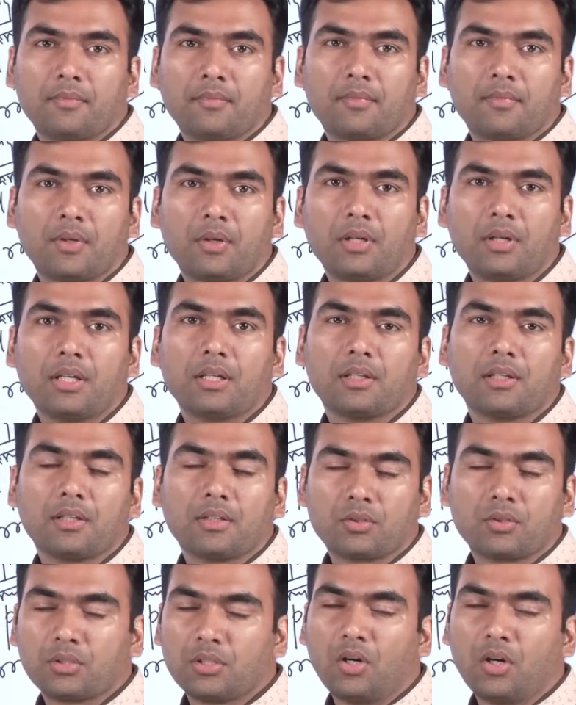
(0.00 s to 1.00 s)
Okay,
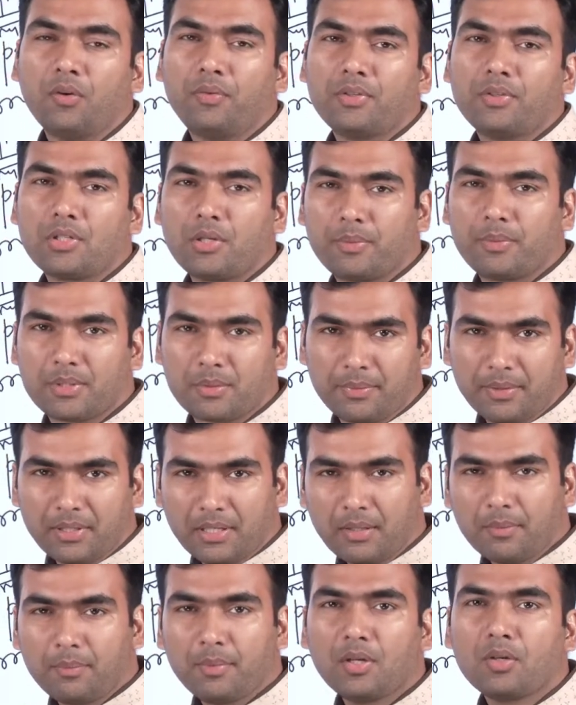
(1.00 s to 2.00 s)
so the office of a
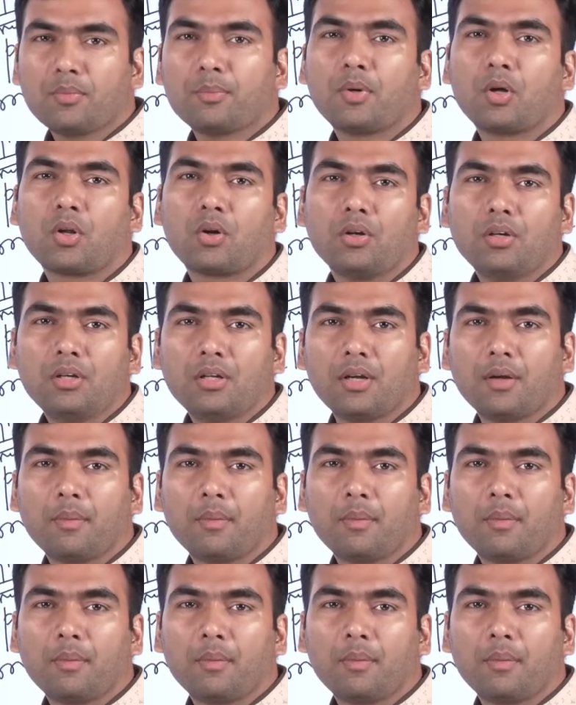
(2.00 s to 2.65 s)
speaker we have borrowed,